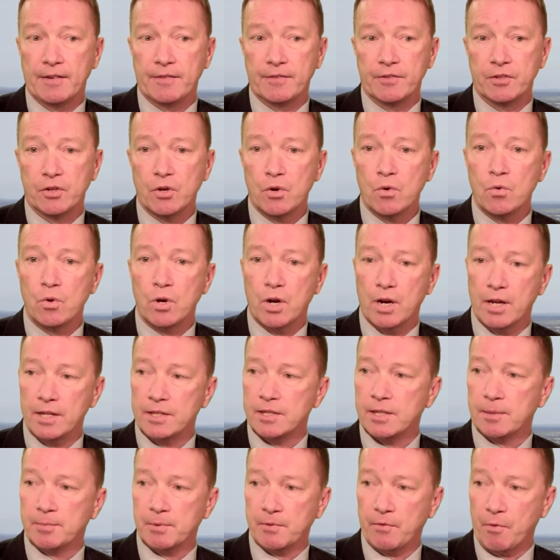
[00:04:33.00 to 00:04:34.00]
no
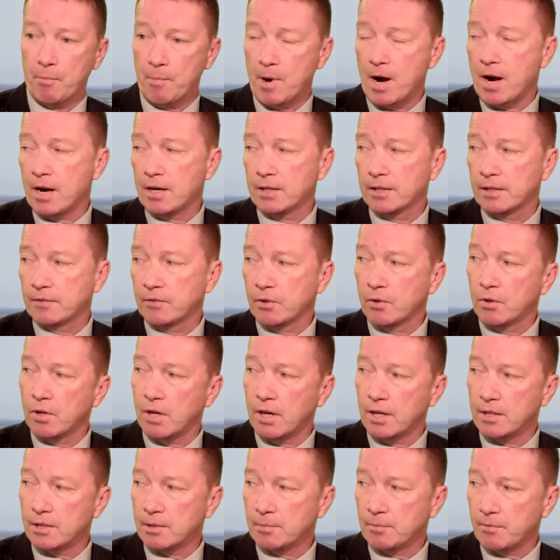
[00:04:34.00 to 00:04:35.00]
concept of a Mart, they have no
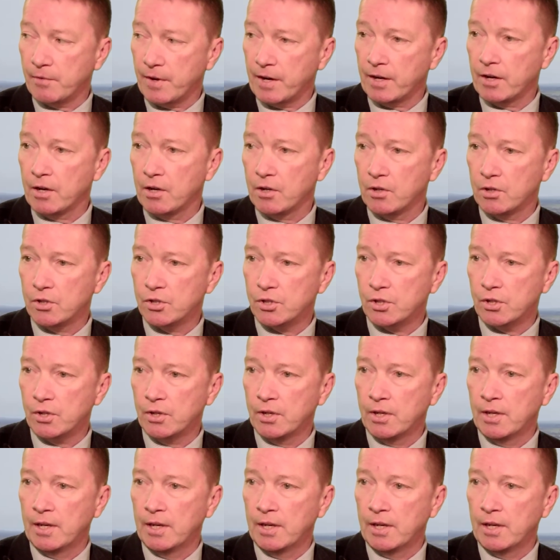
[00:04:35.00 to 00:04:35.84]
concept of agriculture,